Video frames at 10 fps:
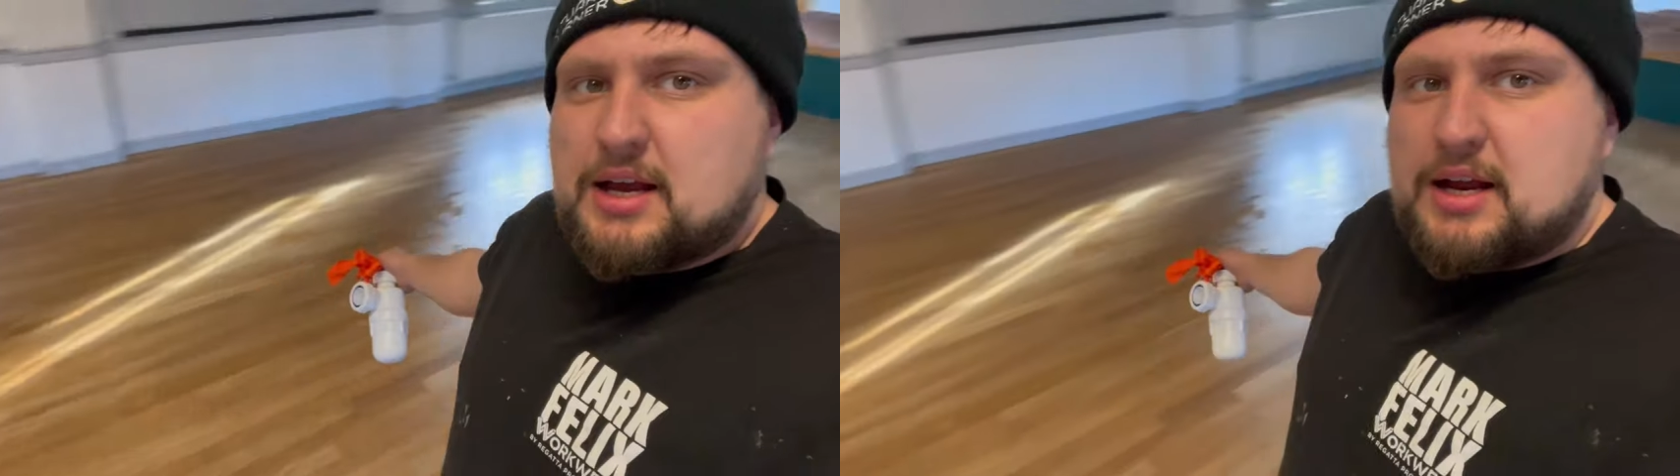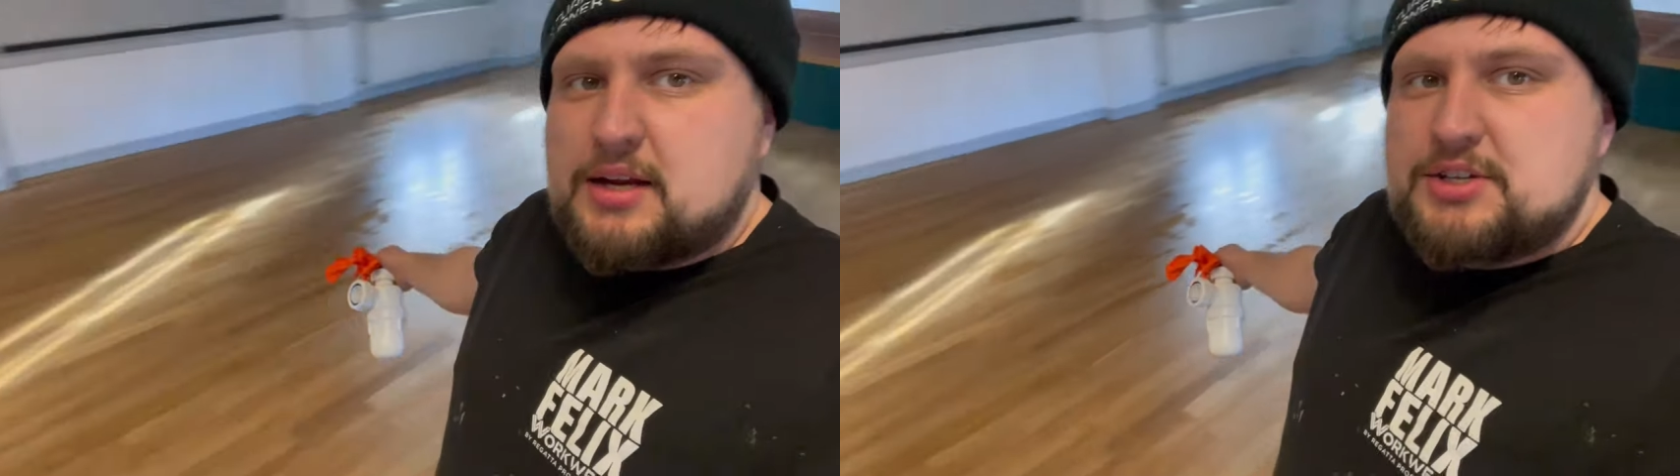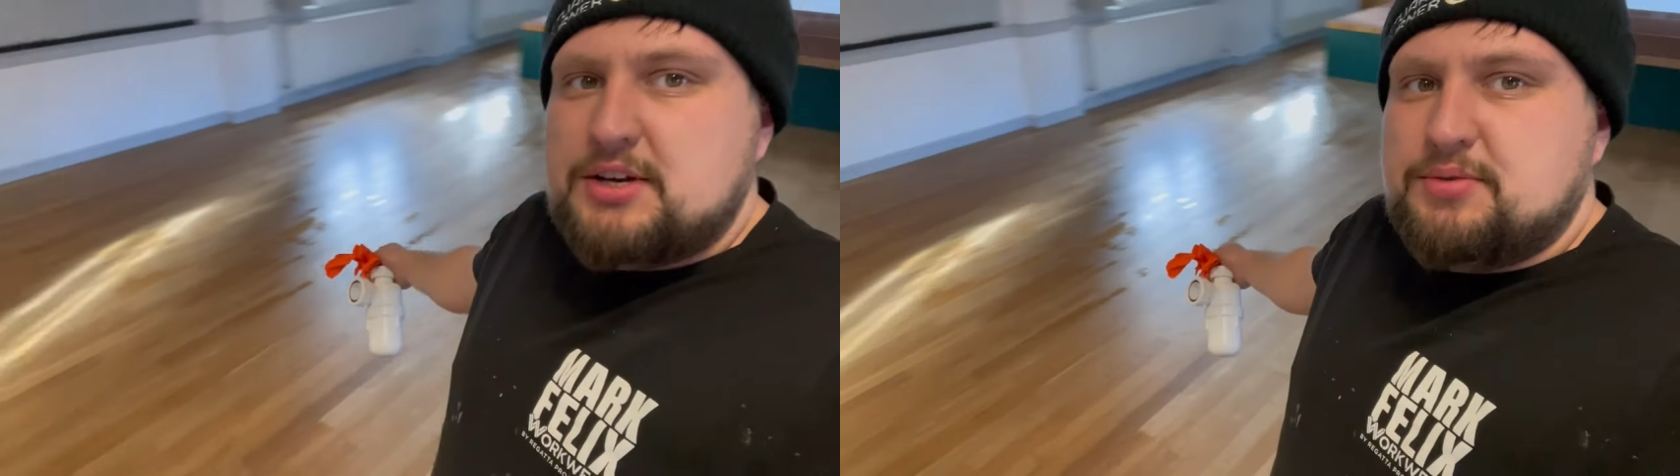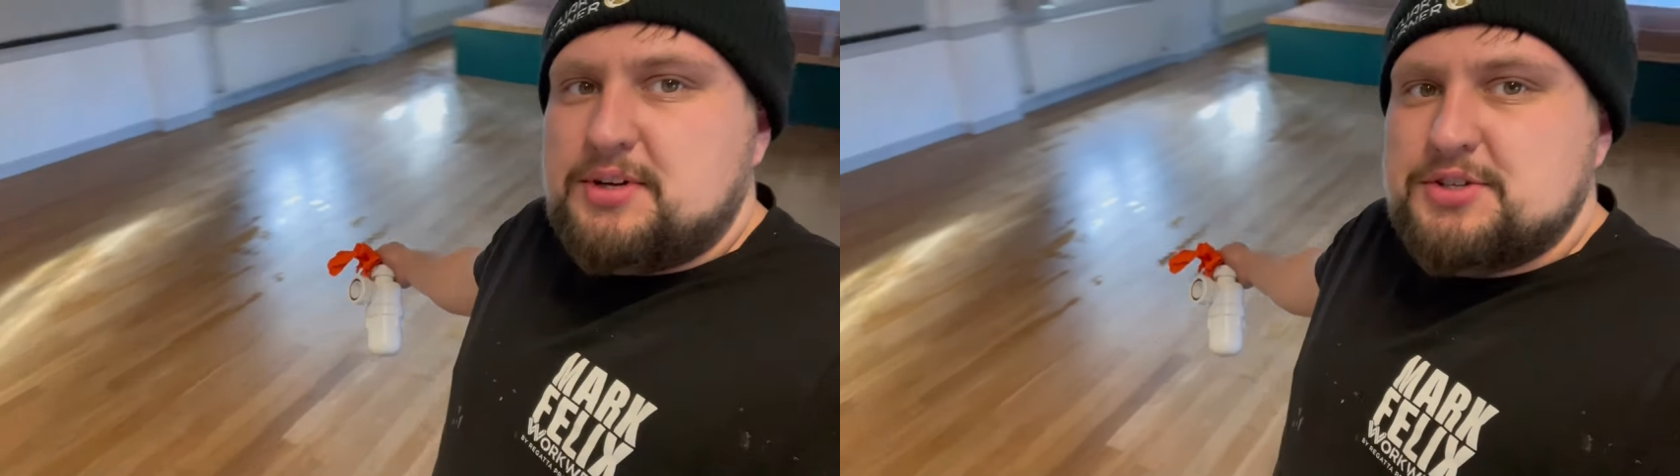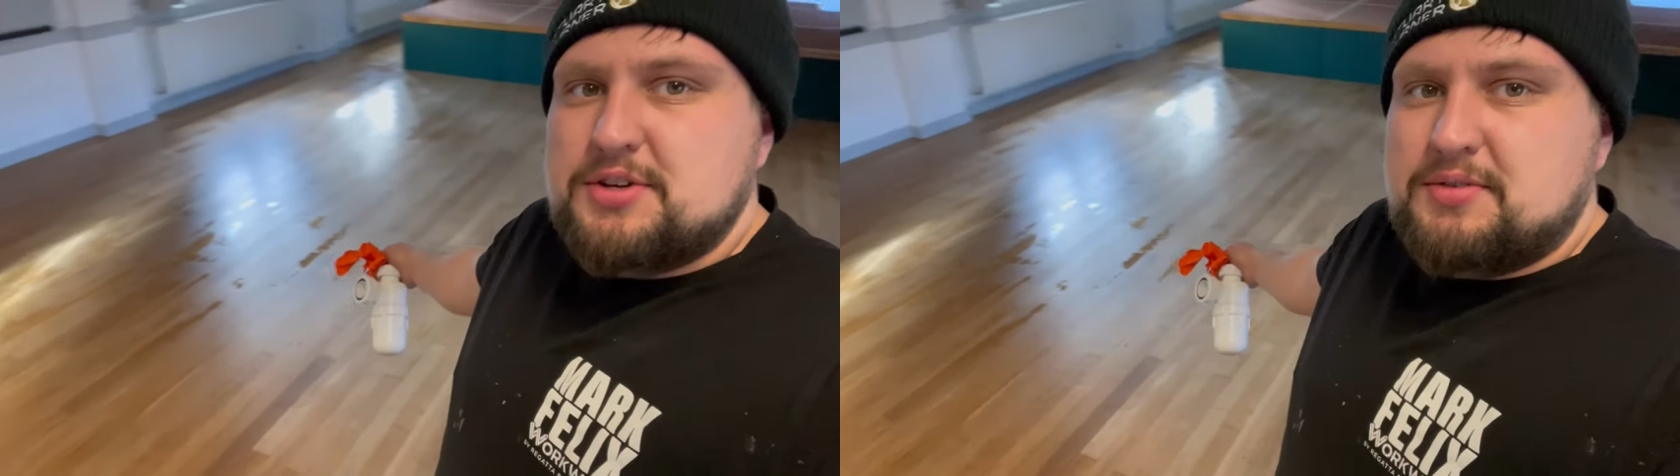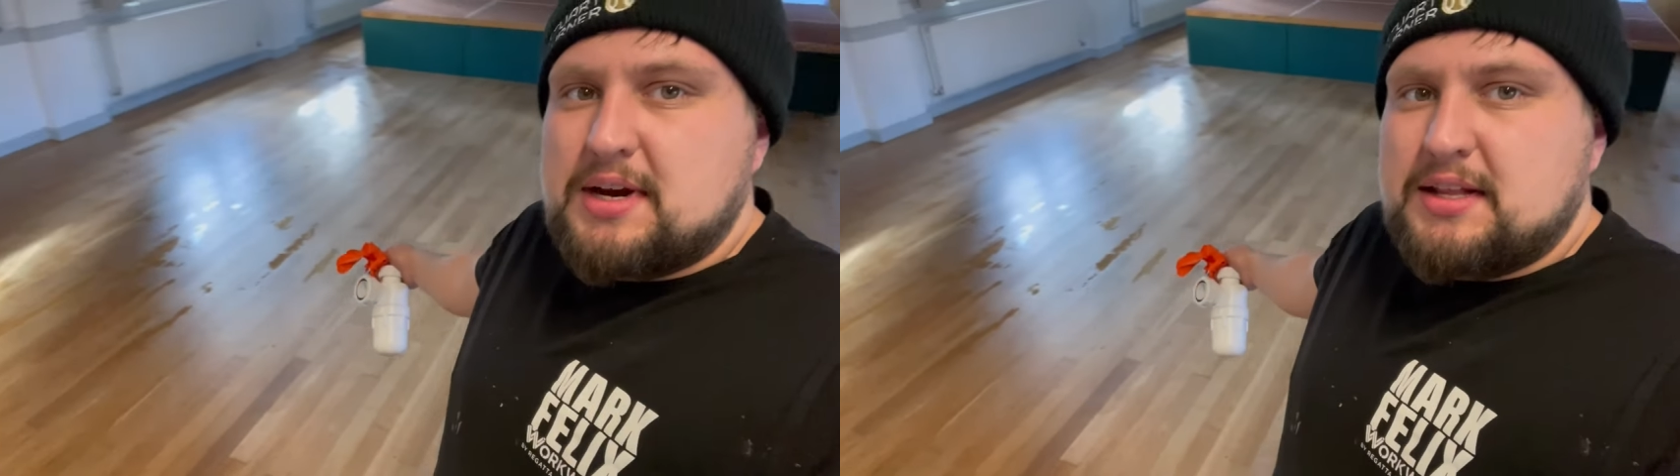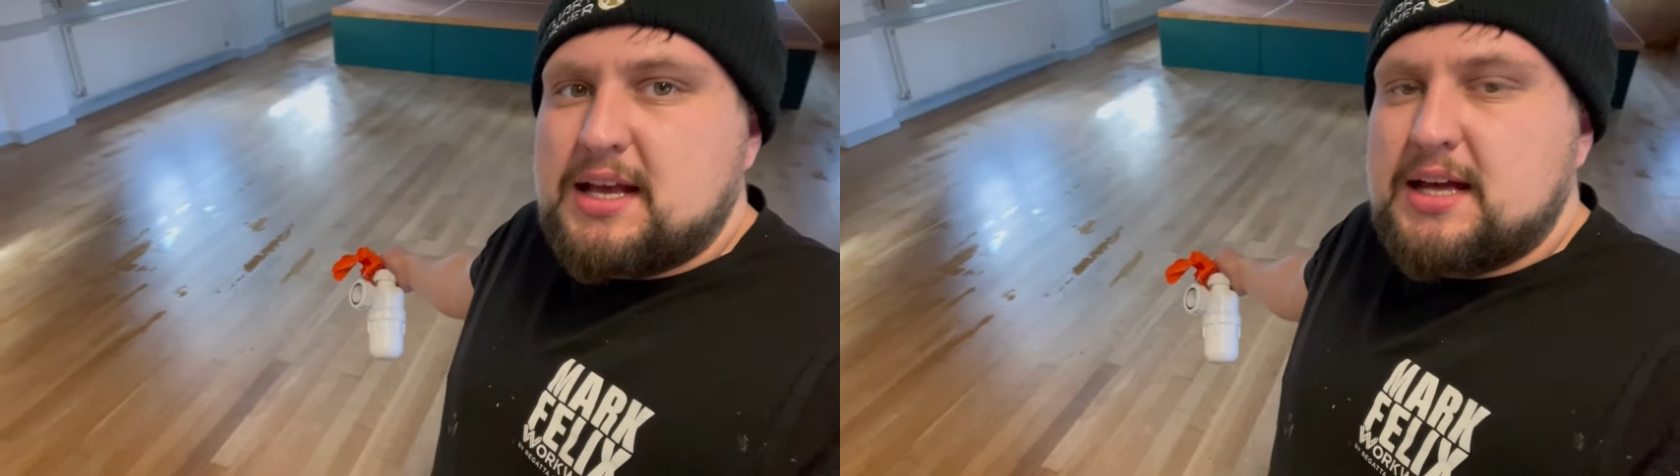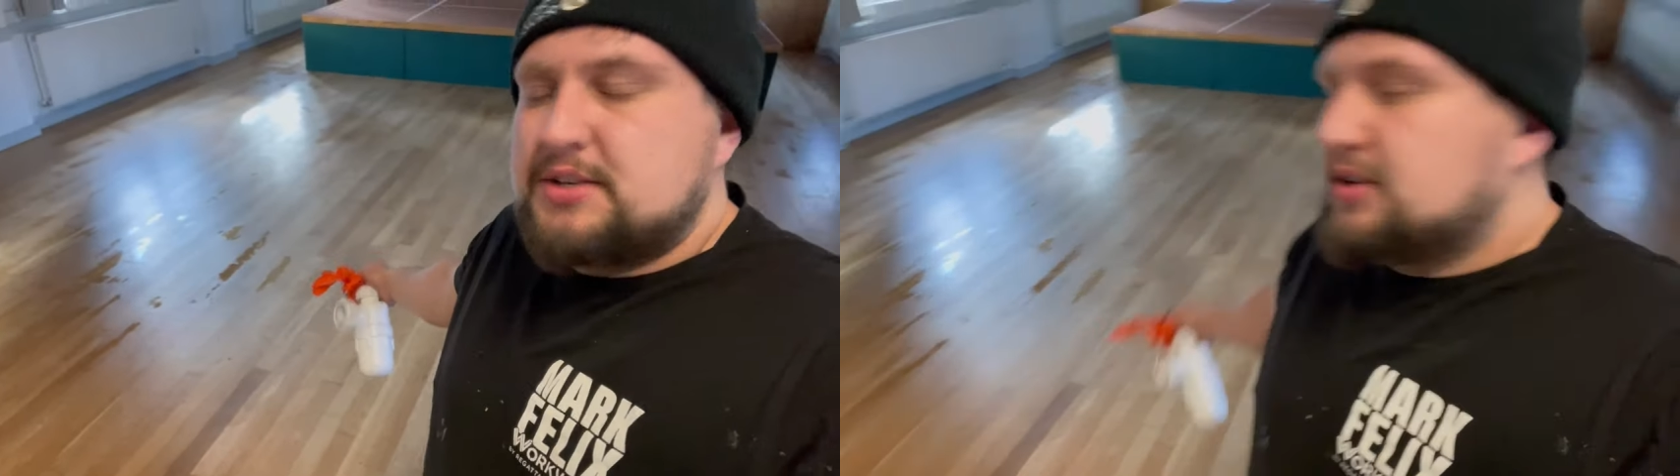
actually, if we just look around the edge,